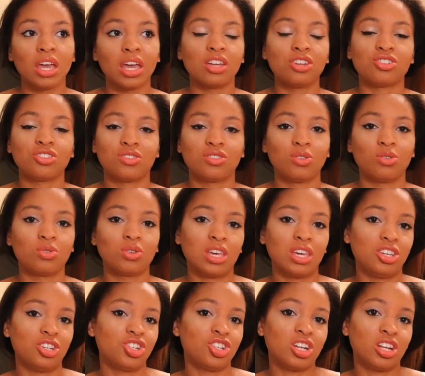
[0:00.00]
and just the
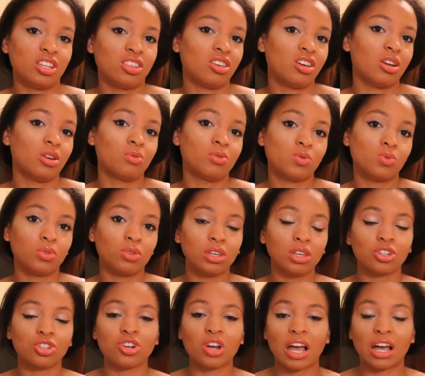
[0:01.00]
location, I thought it was
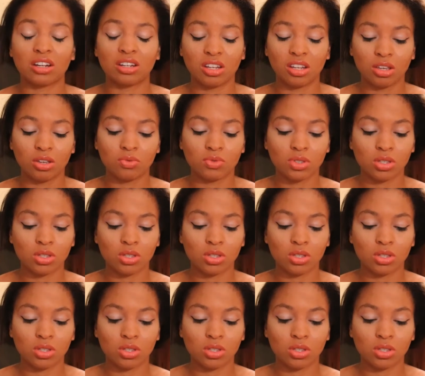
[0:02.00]
really attractive.